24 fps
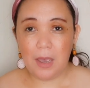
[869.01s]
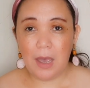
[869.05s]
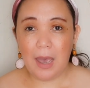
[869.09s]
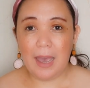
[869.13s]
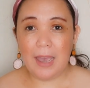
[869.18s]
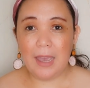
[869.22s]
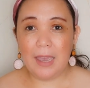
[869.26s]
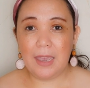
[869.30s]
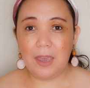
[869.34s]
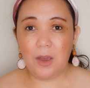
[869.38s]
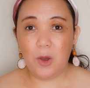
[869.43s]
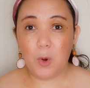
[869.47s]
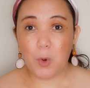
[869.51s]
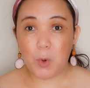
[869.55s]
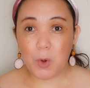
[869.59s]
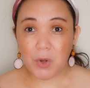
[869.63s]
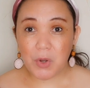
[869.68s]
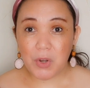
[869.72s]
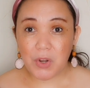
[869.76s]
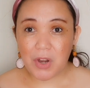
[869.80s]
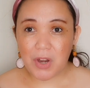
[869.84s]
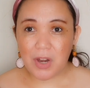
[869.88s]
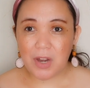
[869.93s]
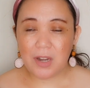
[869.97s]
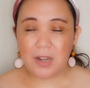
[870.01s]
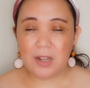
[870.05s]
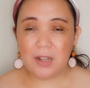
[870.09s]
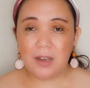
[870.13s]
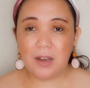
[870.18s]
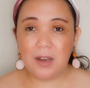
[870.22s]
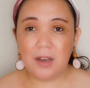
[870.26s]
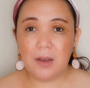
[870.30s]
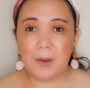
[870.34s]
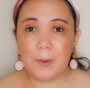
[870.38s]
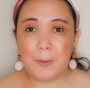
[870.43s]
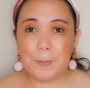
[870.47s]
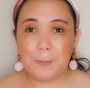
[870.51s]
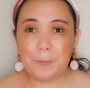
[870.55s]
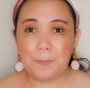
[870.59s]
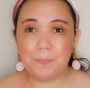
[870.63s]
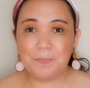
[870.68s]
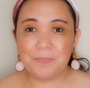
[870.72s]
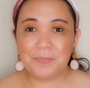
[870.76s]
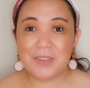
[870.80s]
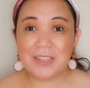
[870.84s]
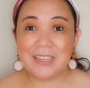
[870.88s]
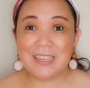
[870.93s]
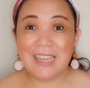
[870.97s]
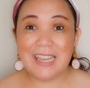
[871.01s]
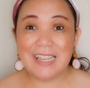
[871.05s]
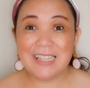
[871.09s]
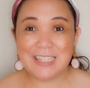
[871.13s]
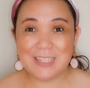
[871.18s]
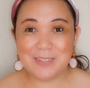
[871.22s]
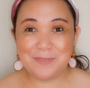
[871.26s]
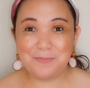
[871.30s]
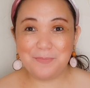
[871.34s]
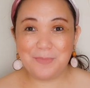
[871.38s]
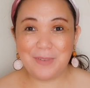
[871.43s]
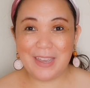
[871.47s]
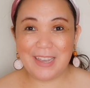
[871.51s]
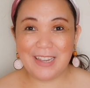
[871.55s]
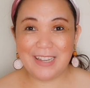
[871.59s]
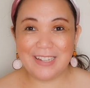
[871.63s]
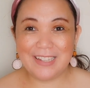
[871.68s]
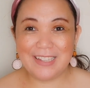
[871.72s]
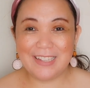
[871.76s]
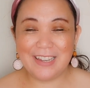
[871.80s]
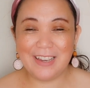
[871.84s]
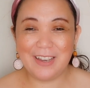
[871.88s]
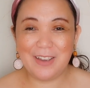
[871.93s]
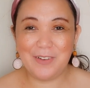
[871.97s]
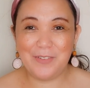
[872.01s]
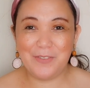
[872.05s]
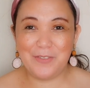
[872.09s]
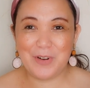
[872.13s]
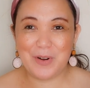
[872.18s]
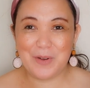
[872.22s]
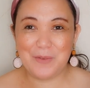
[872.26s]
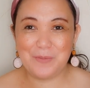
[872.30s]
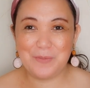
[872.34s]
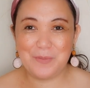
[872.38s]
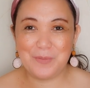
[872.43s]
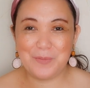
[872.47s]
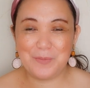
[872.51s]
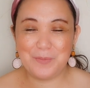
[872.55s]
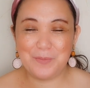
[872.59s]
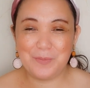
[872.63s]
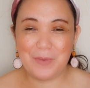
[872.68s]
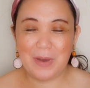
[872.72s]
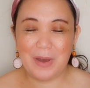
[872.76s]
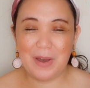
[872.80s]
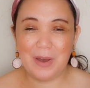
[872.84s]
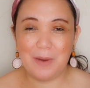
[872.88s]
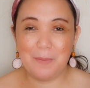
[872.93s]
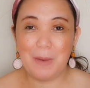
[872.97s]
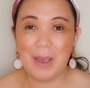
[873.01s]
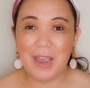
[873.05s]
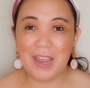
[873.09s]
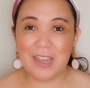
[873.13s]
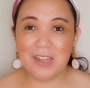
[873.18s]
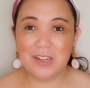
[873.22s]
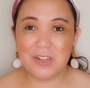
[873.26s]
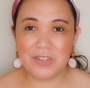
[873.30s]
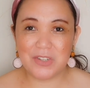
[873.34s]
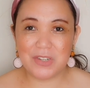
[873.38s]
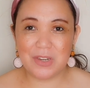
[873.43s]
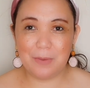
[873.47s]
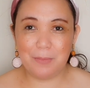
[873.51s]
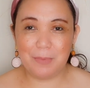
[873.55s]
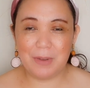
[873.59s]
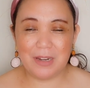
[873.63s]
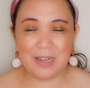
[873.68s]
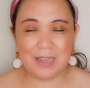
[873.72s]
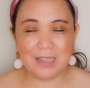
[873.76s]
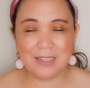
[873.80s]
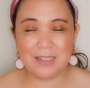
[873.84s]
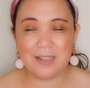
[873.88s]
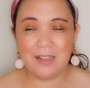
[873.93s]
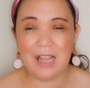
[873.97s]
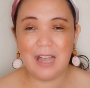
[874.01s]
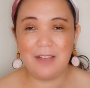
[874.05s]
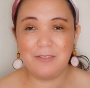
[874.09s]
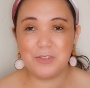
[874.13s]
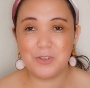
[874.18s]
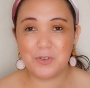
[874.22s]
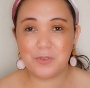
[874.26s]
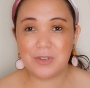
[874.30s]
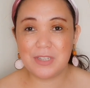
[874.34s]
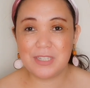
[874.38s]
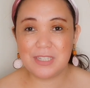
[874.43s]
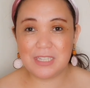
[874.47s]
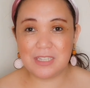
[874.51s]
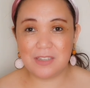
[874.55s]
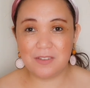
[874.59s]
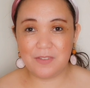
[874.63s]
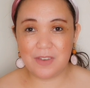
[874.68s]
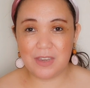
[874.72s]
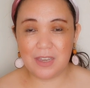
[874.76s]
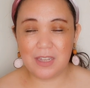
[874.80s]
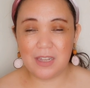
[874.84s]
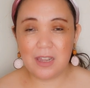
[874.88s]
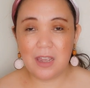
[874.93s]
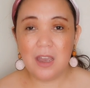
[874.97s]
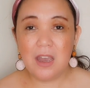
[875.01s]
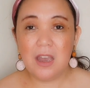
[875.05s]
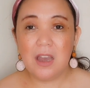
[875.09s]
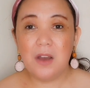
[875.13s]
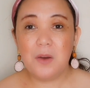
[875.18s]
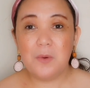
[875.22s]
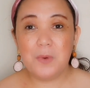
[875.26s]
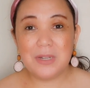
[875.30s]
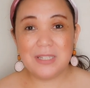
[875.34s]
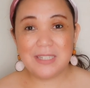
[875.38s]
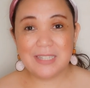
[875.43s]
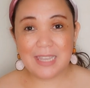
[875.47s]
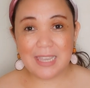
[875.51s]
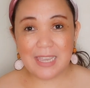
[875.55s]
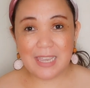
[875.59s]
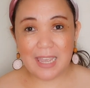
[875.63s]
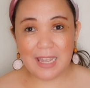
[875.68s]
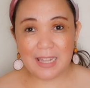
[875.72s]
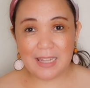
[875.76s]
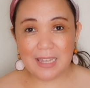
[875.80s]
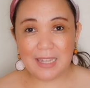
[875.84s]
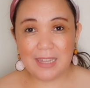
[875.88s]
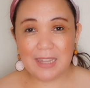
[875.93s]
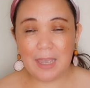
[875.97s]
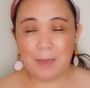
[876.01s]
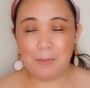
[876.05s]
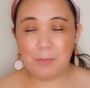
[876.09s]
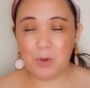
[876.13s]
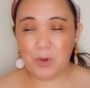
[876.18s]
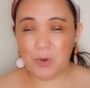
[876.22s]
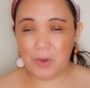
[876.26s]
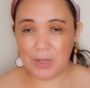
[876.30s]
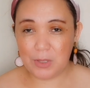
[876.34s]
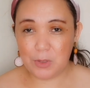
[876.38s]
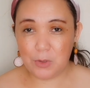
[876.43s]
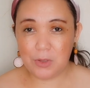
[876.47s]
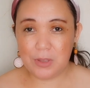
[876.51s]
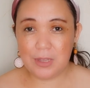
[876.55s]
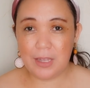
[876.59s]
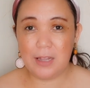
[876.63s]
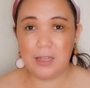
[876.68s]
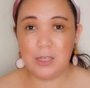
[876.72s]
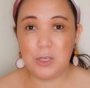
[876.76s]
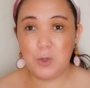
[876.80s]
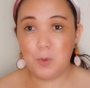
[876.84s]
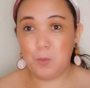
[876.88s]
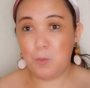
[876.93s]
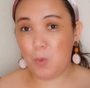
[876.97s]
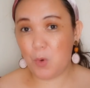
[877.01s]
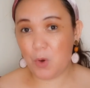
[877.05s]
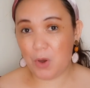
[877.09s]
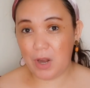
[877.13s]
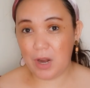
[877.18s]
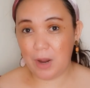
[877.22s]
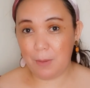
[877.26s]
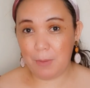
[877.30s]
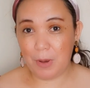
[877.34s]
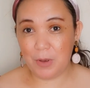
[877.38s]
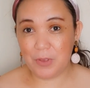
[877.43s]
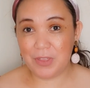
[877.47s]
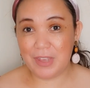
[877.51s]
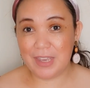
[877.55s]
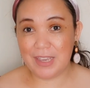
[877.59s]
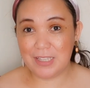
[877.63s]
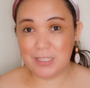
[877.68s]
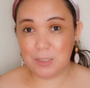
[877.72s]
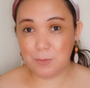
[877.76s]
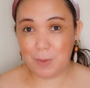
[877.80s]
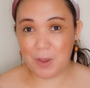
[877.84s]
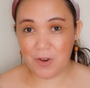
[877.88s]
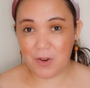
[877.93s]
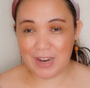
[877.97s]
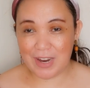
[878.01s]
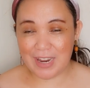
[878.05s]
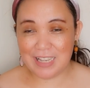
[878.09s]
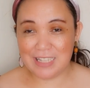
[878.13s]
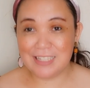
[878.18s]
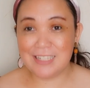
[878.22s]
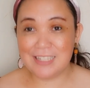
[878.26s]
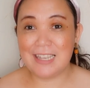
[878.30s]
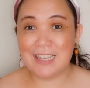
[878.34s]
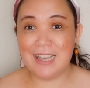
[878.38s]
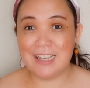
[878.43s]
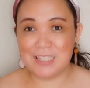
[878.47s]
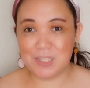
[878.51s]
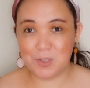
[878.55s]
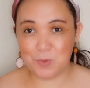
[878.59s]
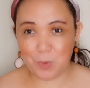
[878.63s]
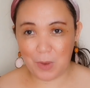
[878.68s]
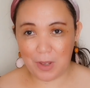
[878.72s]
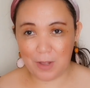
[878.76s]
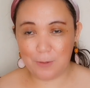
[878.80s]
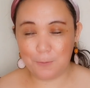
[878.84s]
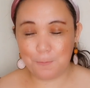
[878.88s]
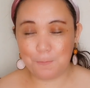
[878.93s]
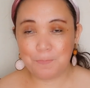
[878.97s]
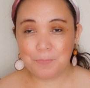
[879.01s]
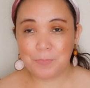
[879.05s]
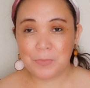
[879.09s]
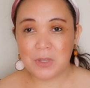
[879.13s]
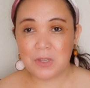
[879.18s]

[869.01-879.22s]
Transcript: I ordered Kate Spade from Buy and Ship, and I still have to receive it. Once I get it, I'm going to tell you more about the experience as well.